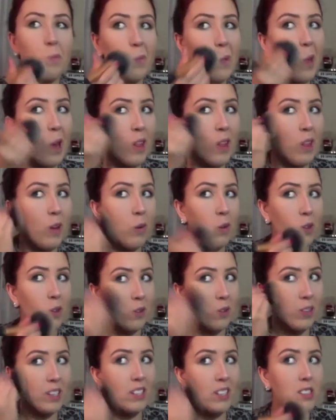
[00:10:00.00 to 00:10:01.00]
and then with the
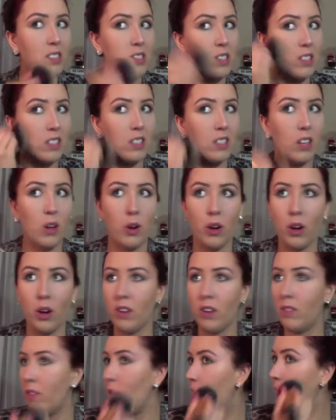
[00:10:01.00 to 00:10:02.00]
rest just go
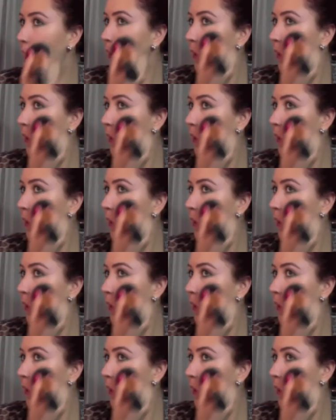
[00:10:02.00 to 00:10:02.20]
over